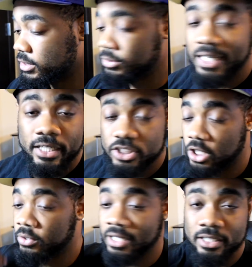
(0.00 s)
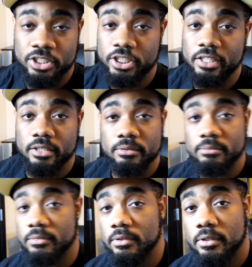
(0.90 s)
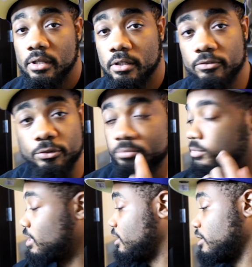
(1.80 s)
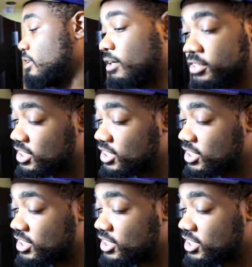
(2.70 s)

You gotta turn the other cheek, and he's gonna